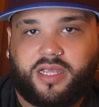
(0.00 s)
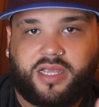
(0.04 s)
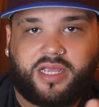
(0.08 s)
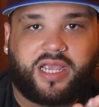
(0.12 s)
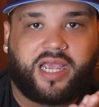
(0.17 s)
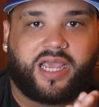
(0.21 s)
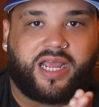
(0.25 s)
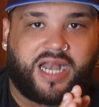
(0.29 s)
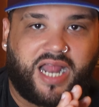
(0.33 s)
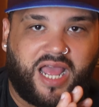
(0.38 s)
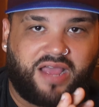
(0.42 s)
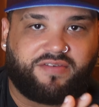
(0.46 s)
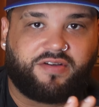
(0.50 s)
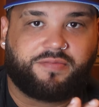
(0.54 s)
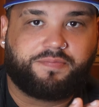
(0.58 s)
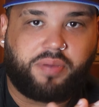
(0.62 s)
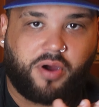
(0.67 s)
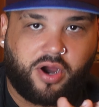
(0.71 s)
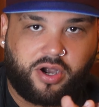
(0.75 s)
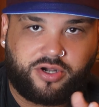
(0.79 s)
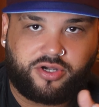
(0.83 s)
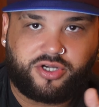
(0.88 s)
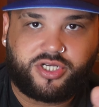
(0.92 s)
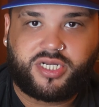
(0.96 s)
And I have a
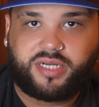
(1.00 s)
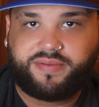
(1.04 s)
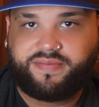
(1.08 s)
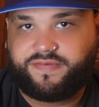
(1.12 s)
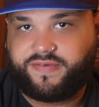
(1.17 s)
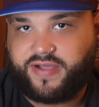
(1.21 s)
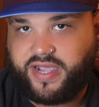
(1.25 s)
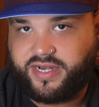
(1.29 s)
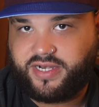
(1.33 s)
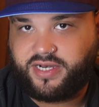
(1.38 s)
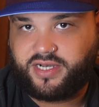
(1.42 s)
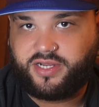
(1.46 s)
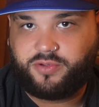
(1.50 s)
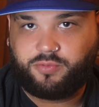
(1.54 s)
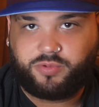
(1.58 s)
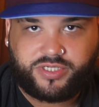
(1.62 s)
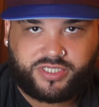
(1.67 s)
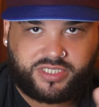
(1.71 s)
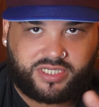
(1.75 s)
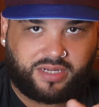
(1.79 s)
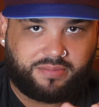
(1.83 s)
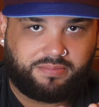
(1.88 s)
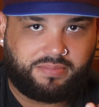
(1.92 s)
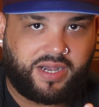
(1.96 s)
partnership finally with
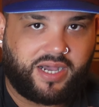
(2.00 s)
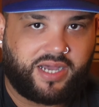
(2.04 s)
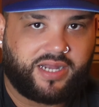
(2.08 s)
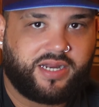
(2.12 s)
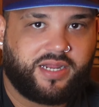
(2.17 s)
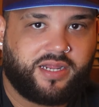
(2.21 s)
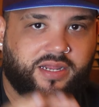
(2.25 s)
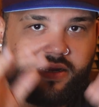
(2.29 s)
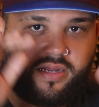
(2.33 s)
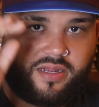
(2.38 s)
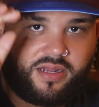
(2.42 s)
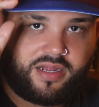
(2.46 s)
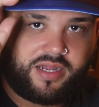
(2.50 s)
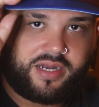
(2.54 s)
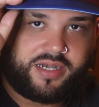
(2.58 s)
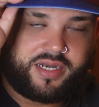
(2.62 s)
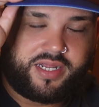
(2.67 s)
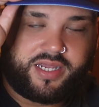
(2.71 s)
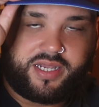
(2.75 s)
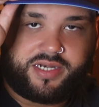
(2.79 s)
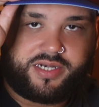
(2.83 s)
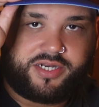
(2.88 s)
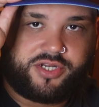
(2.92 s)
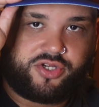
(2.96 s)
somebody in
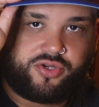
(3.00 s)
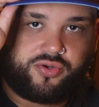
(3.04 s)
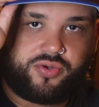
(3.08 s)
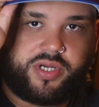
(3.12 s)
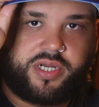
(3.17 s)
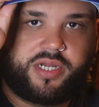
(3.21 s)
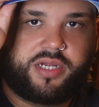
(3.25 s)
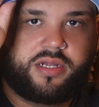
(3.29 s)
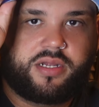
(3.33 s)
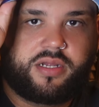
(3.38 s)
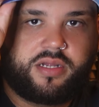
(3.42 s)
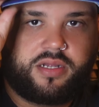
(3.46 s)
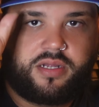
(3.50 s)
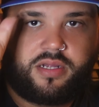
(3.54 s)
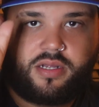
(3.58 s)
the industry.